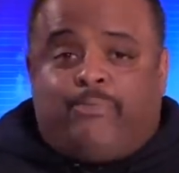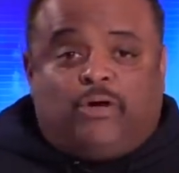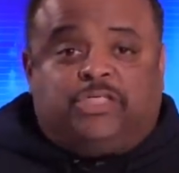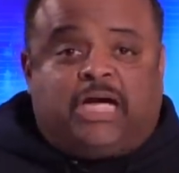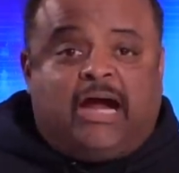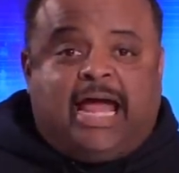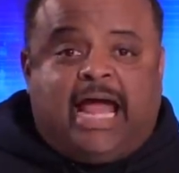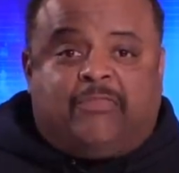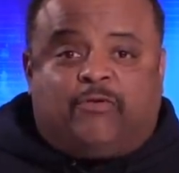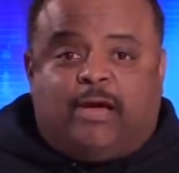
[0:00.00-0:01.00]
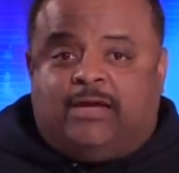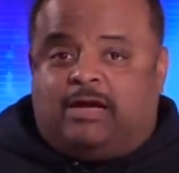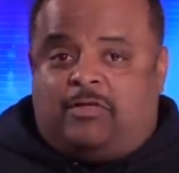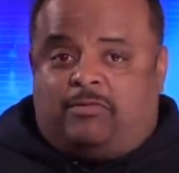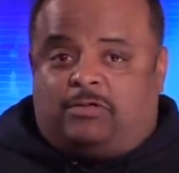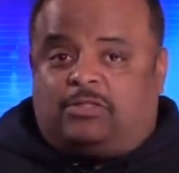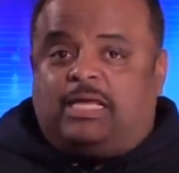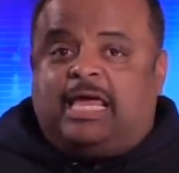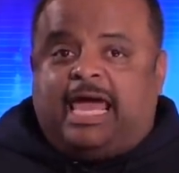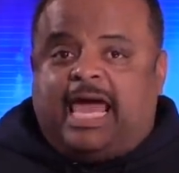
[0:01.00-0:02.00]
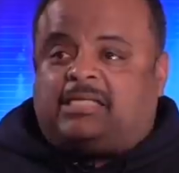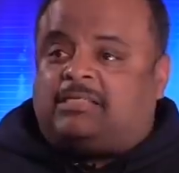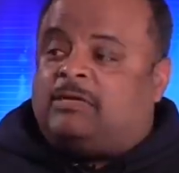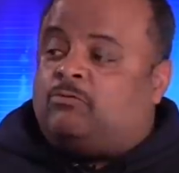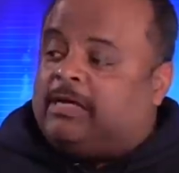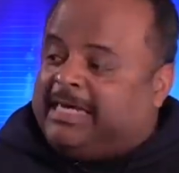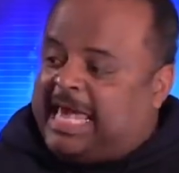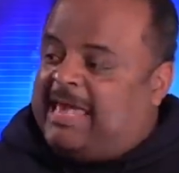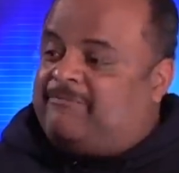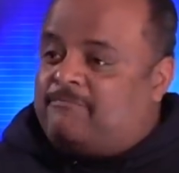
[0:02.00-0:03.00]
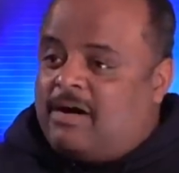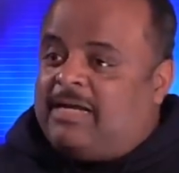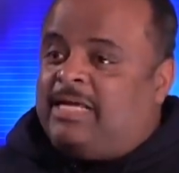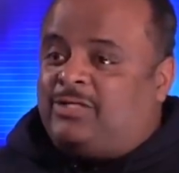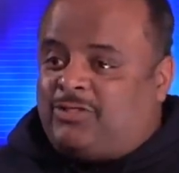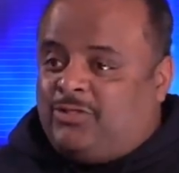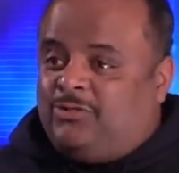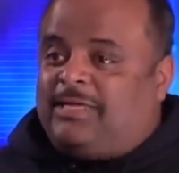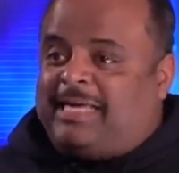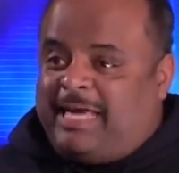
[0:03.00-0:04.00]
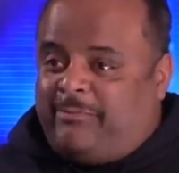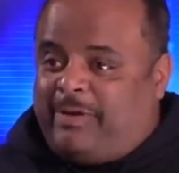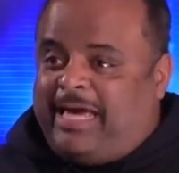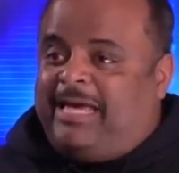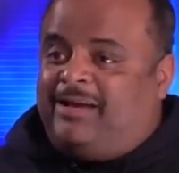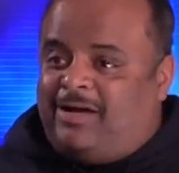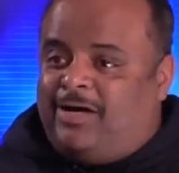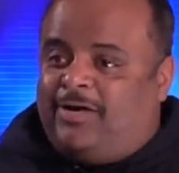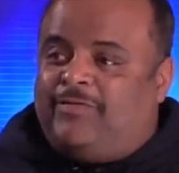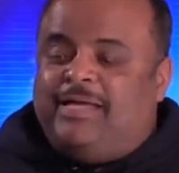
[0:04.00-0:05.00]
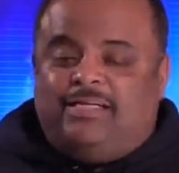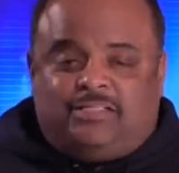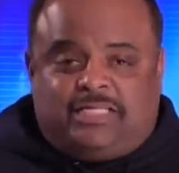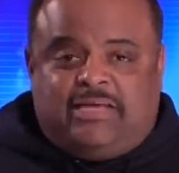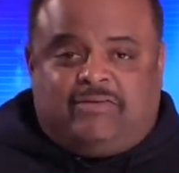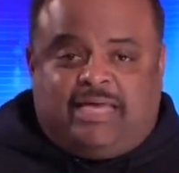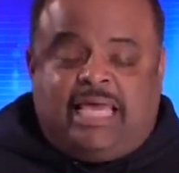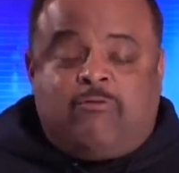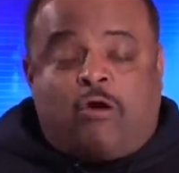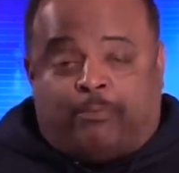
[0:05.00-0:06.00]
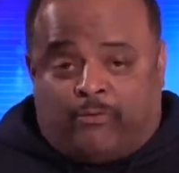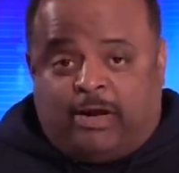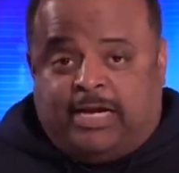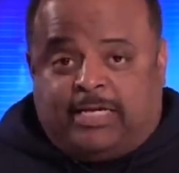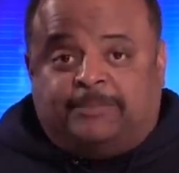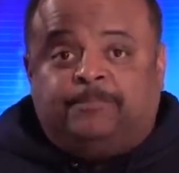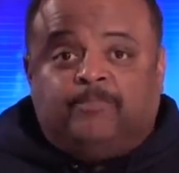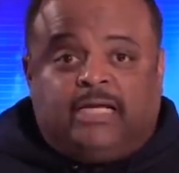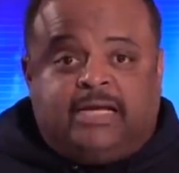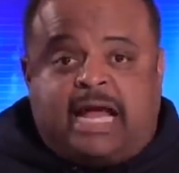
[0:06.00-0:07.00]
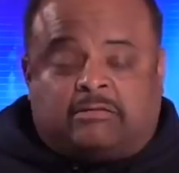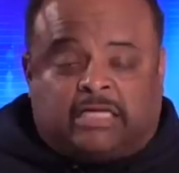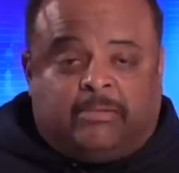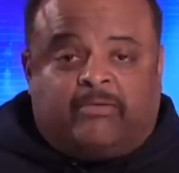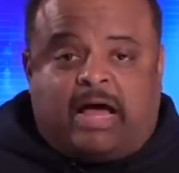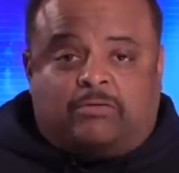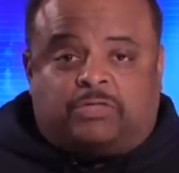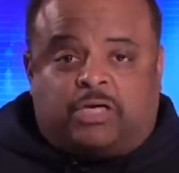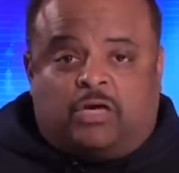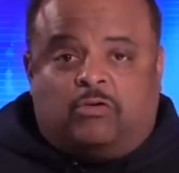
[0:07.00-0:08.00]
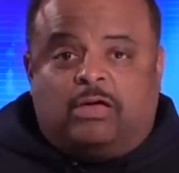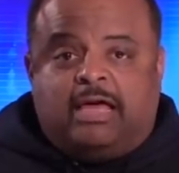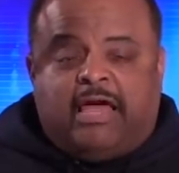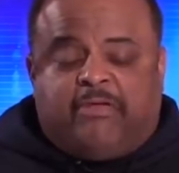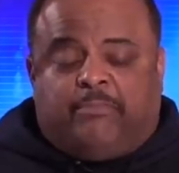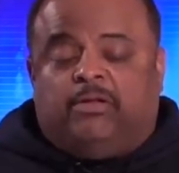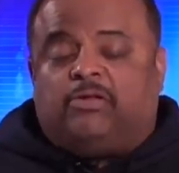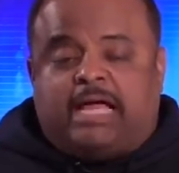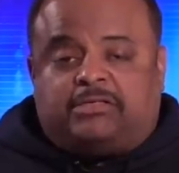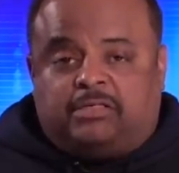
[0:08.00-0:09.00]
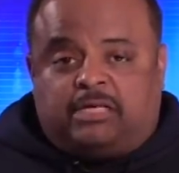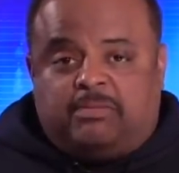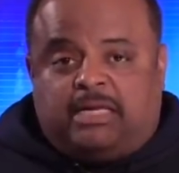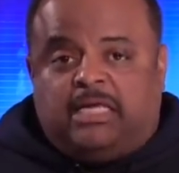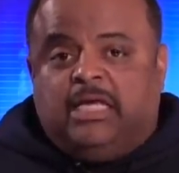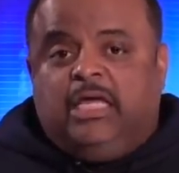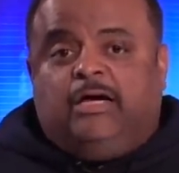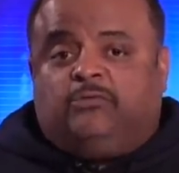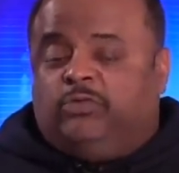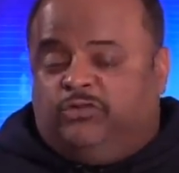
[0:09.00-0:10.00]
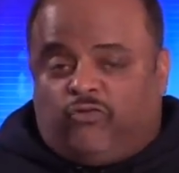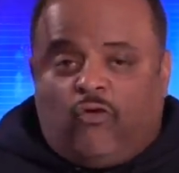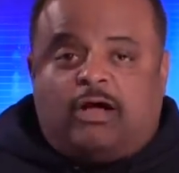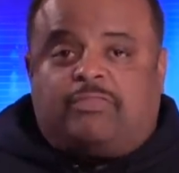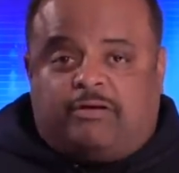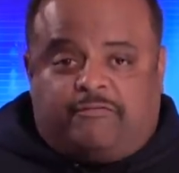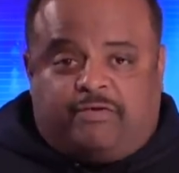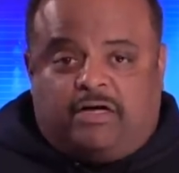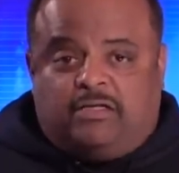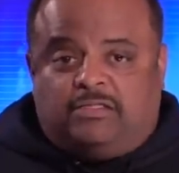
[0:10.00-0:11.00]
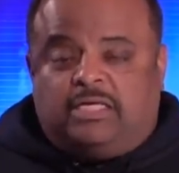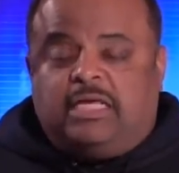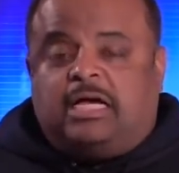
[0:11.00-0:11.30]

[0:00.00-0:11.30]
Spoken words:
Berkshire Hathaway, and others actually gave money to the campaign of Steve King. Well, Purina announced a couple of hours ago that their political action committee is withdrawing their funds